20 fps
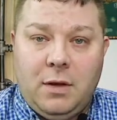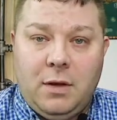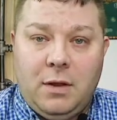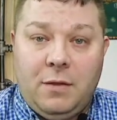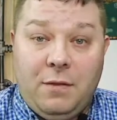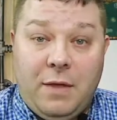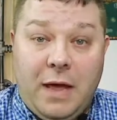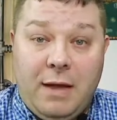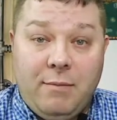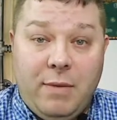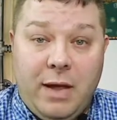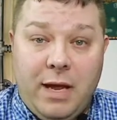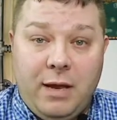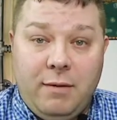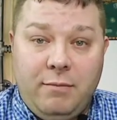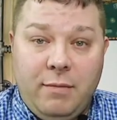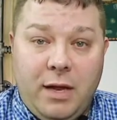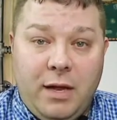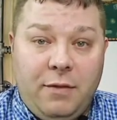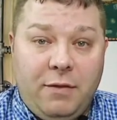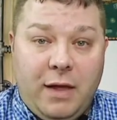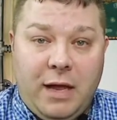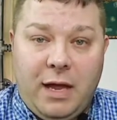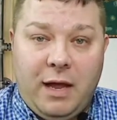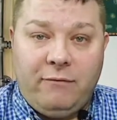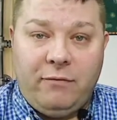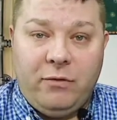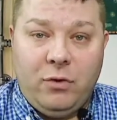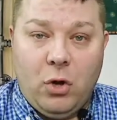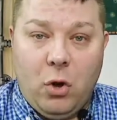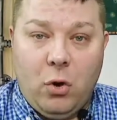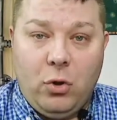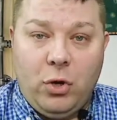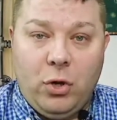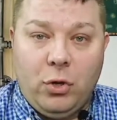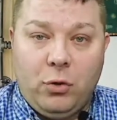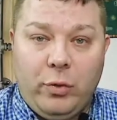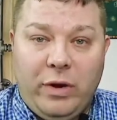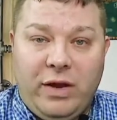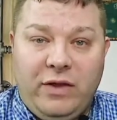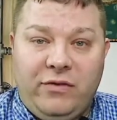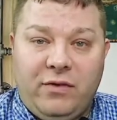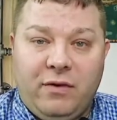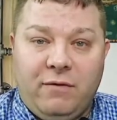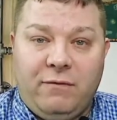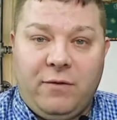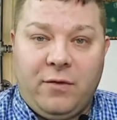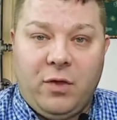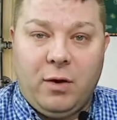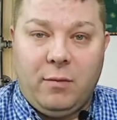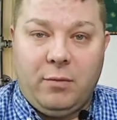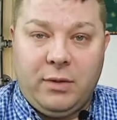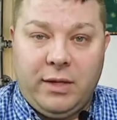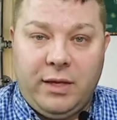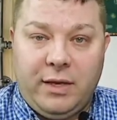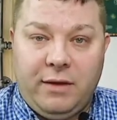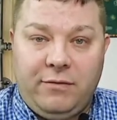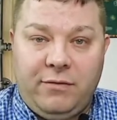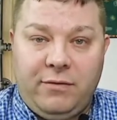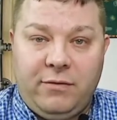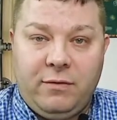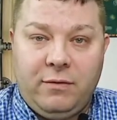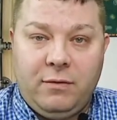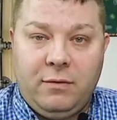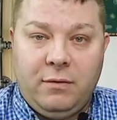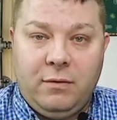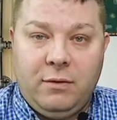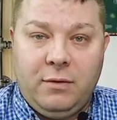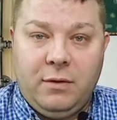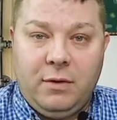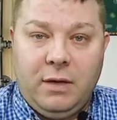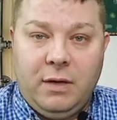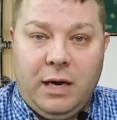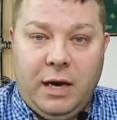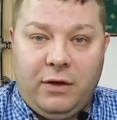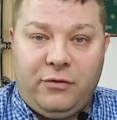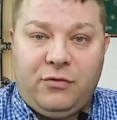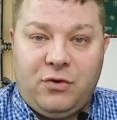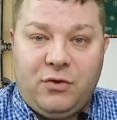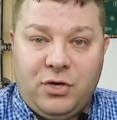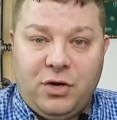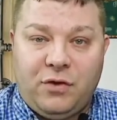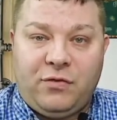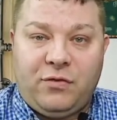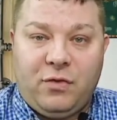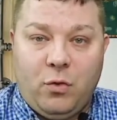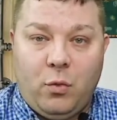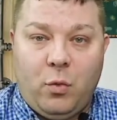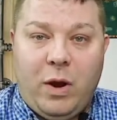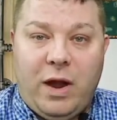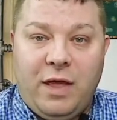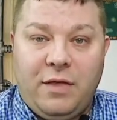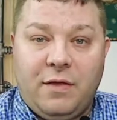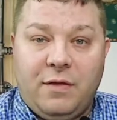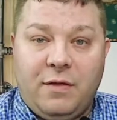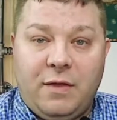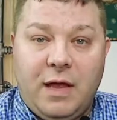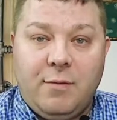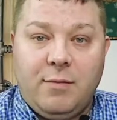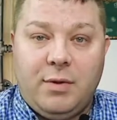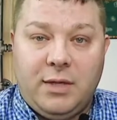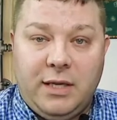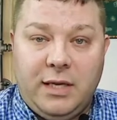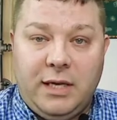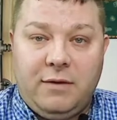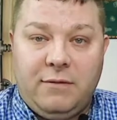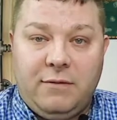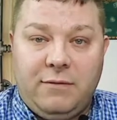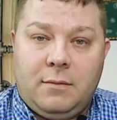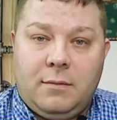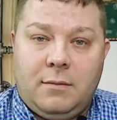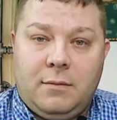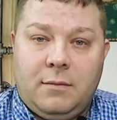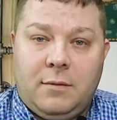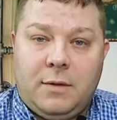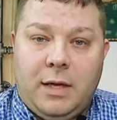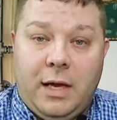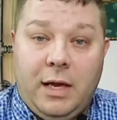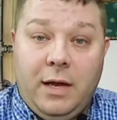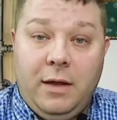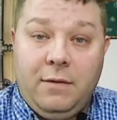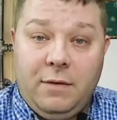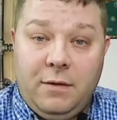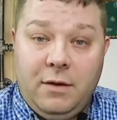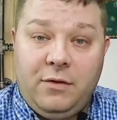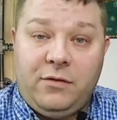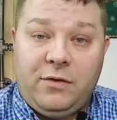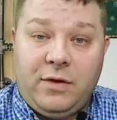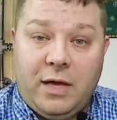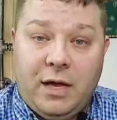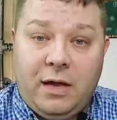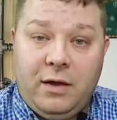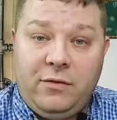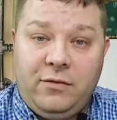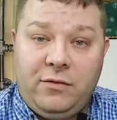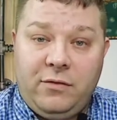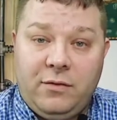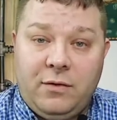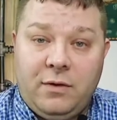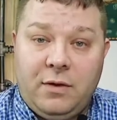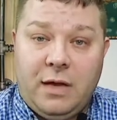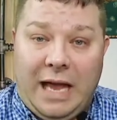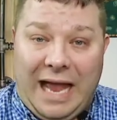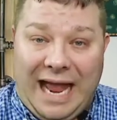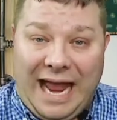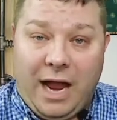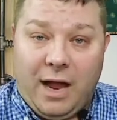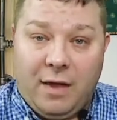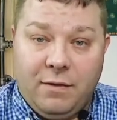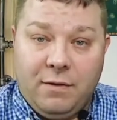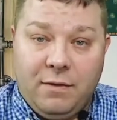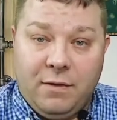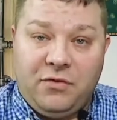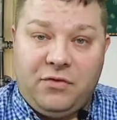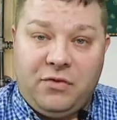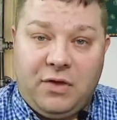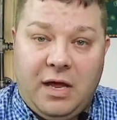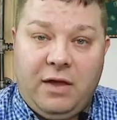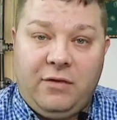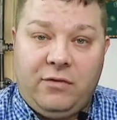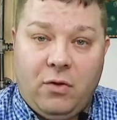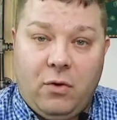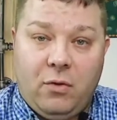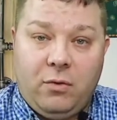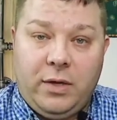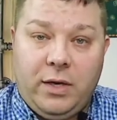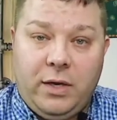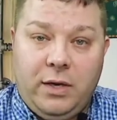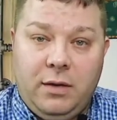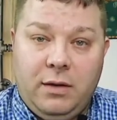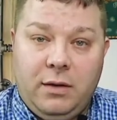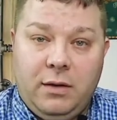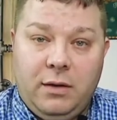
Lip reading: They may admit they have no good reason for their beliefs. It's just the way that they believe. In this case, and this case only,